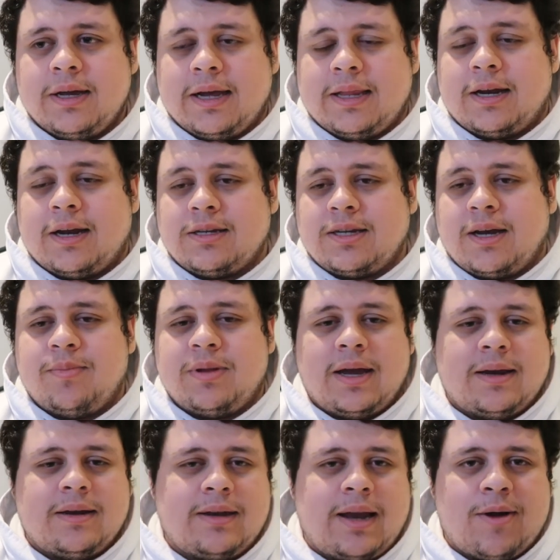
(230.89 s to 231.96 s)
And then on top of
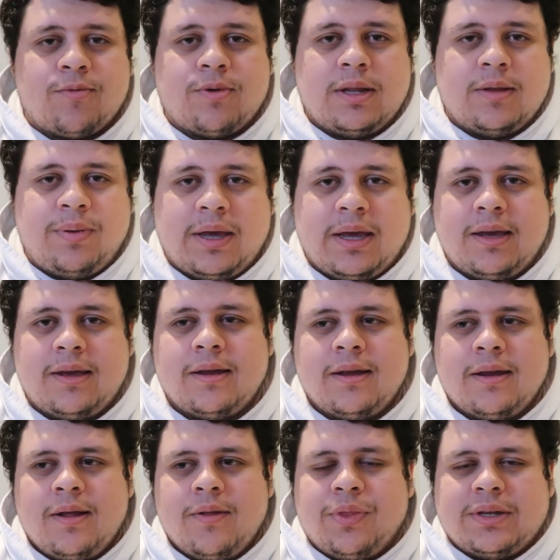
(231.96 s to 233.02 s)
that, not really being
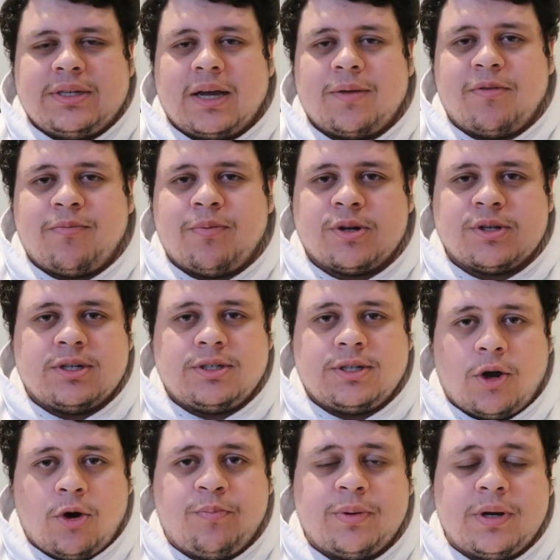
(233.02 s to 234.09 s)
the type of person
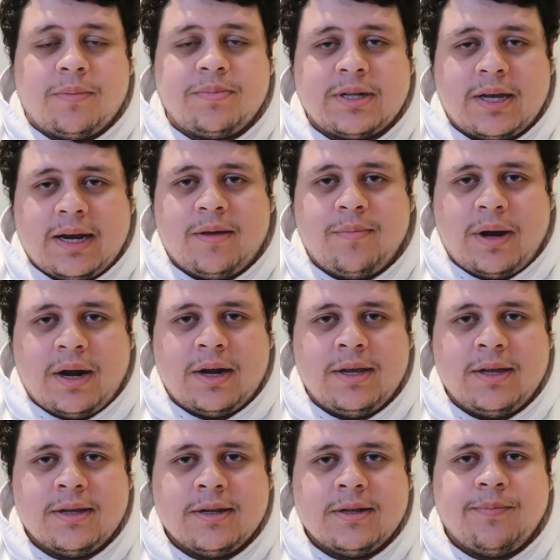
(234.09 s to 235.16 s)
to open up to
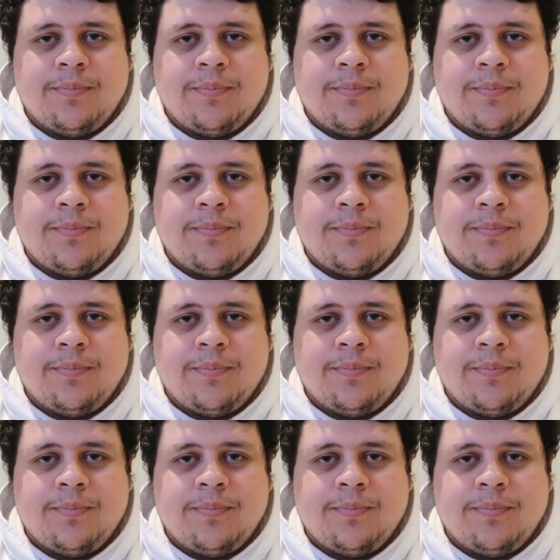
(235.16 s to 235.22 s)
anybody.